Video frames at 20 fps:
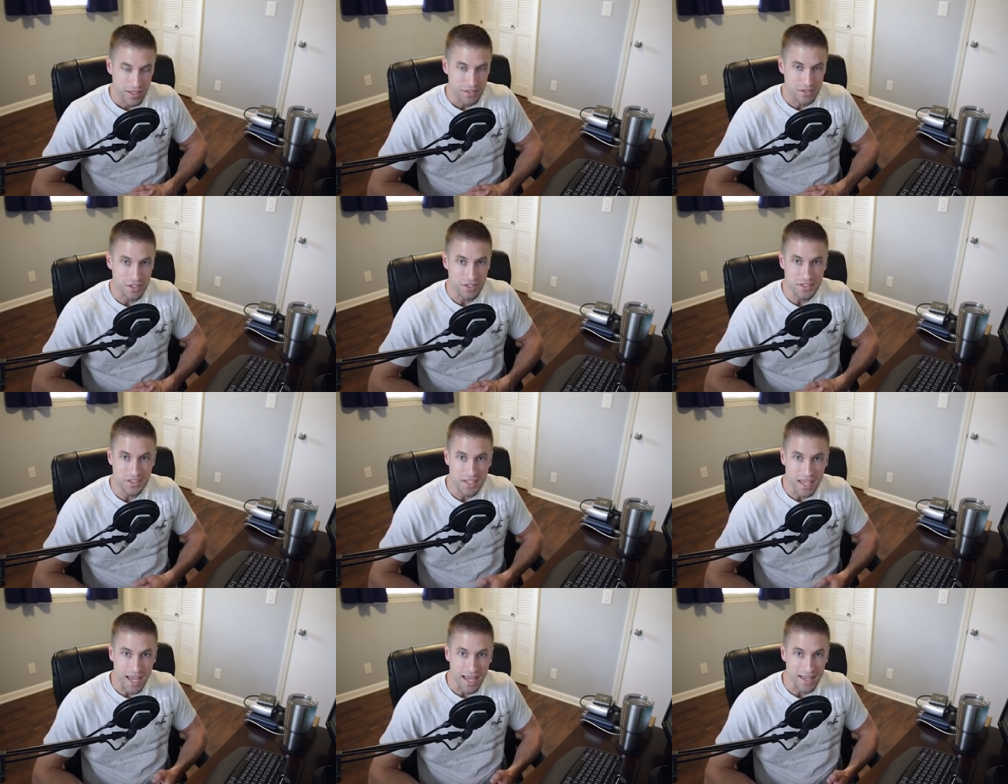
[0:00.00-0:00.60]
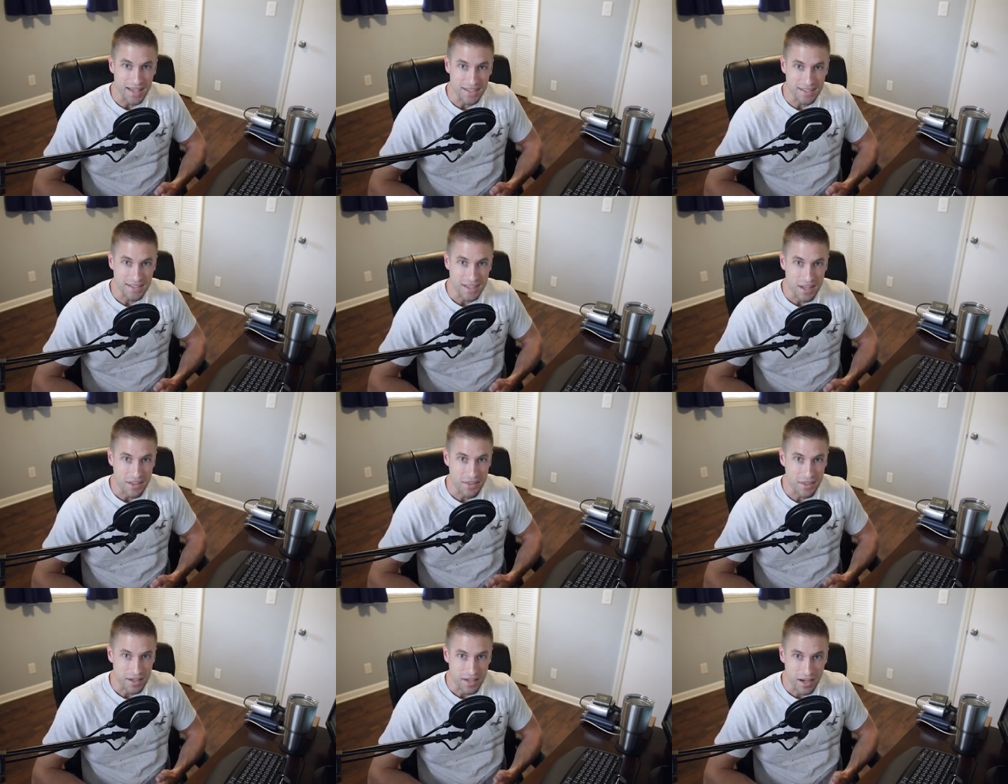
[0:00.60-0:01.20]
Just
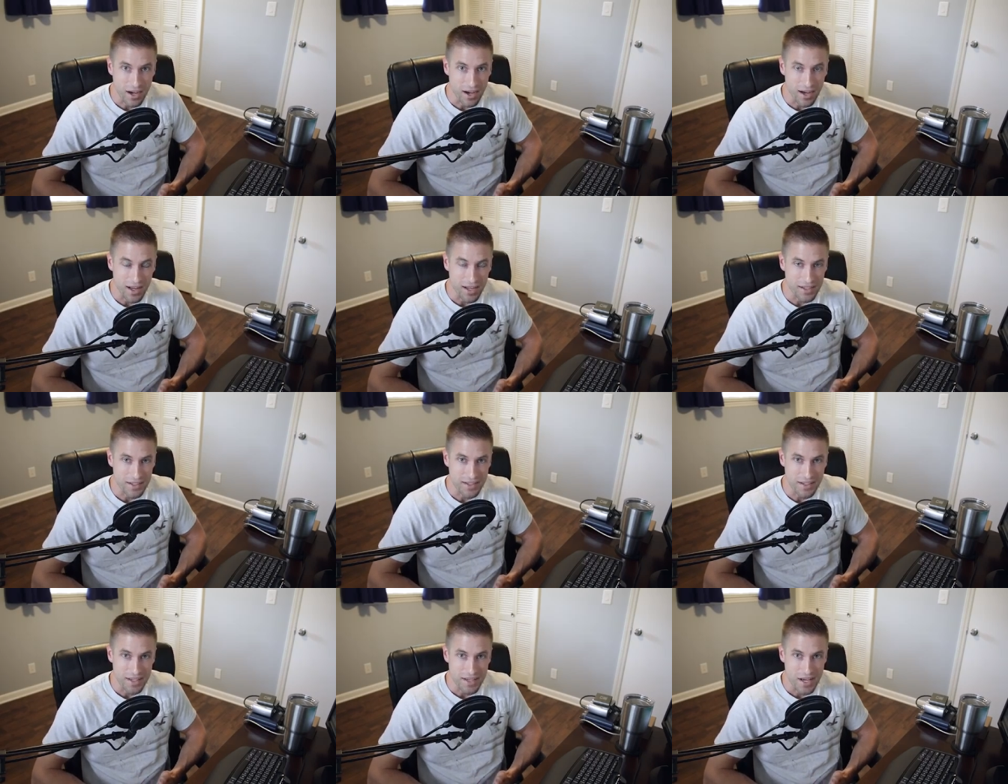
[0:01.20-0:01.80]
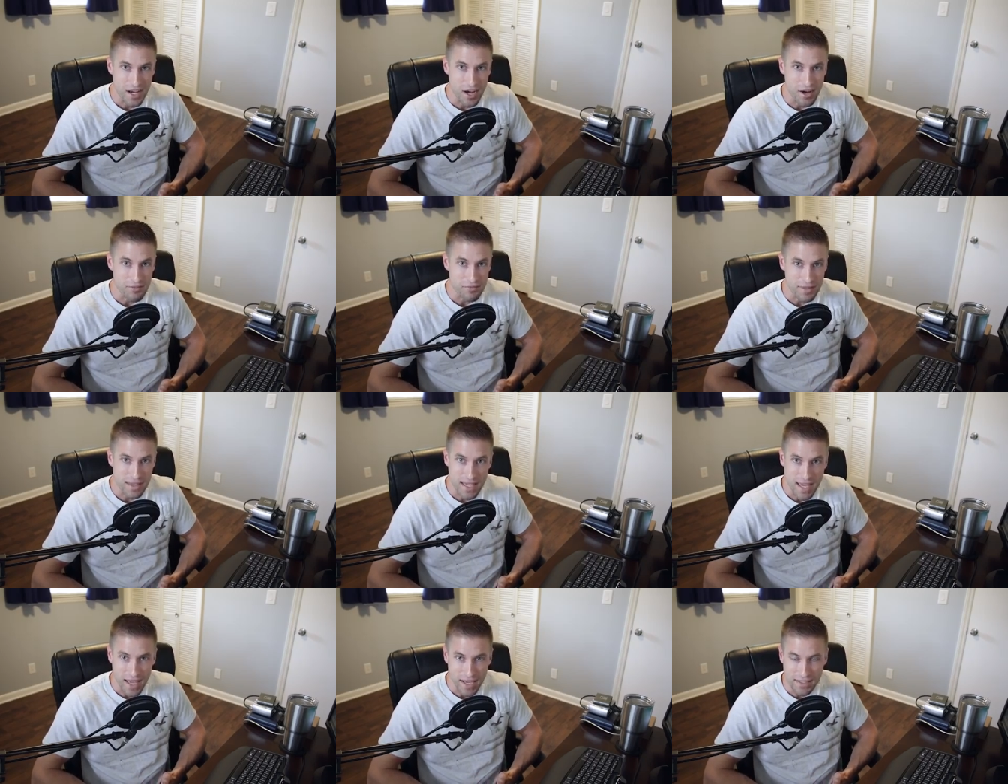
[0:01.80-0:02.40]
as the God of
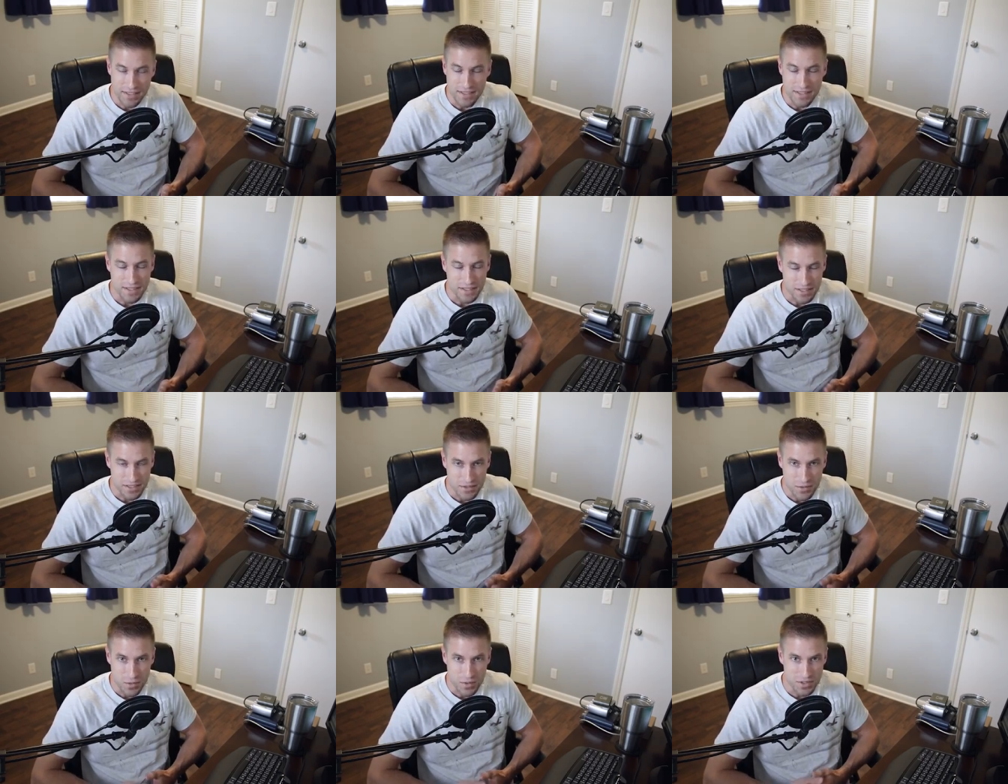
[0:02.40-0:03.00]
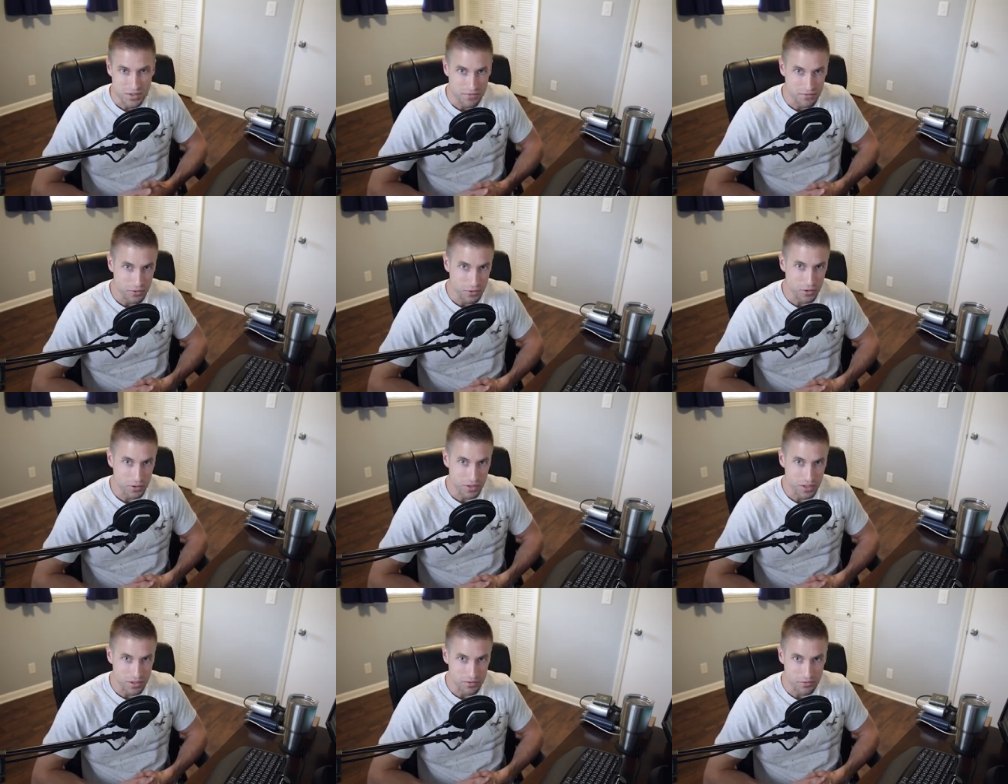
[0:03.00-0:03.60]
the Exodus was
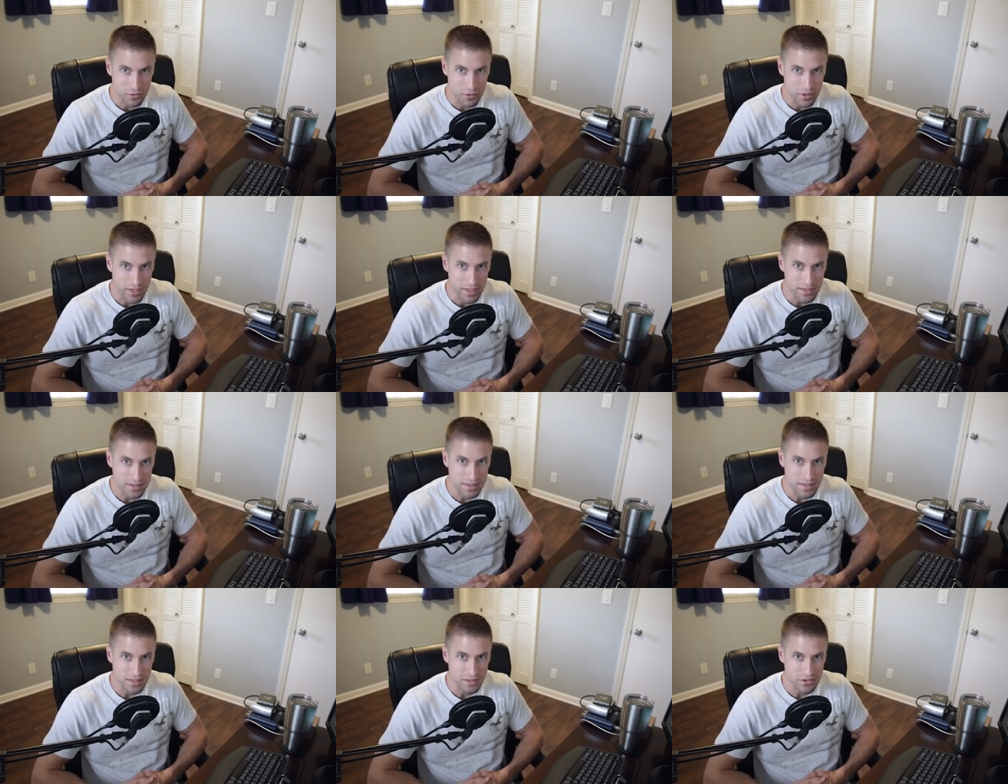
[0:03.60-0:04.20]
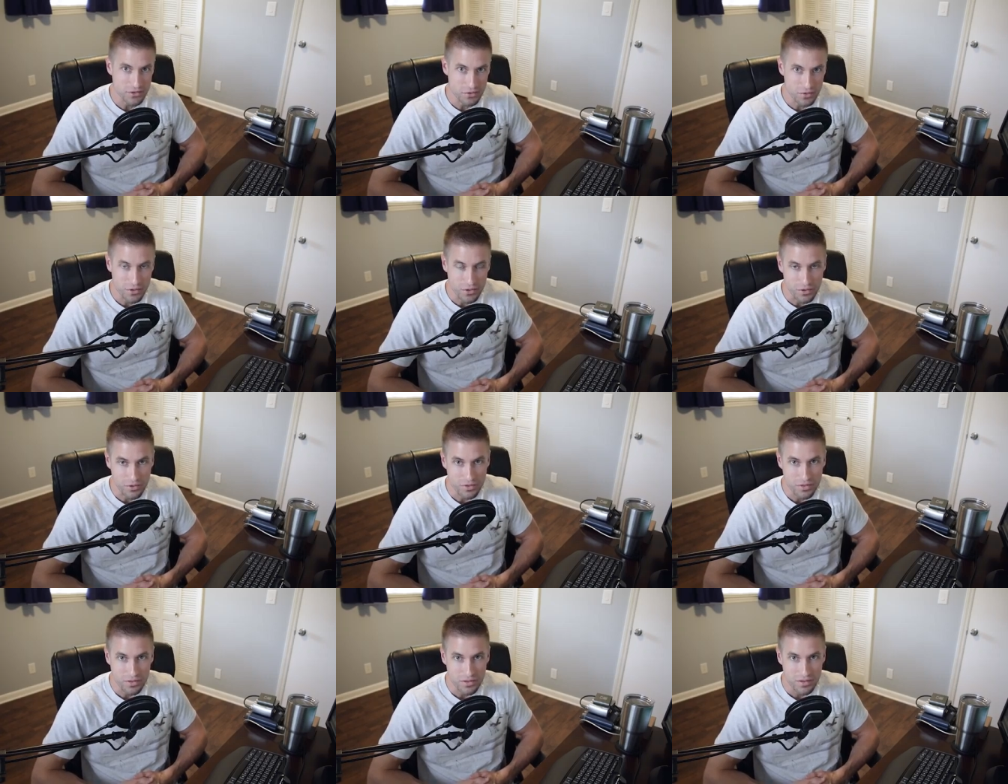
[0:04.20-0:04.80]
full of grace and
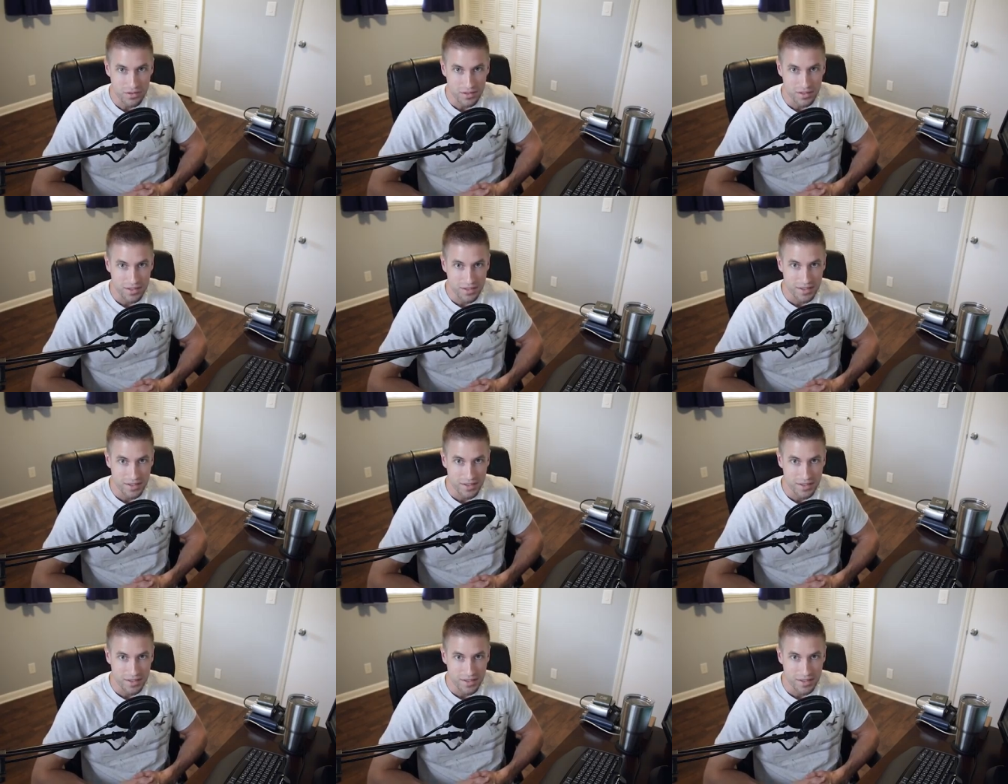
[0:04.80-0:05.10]
truth,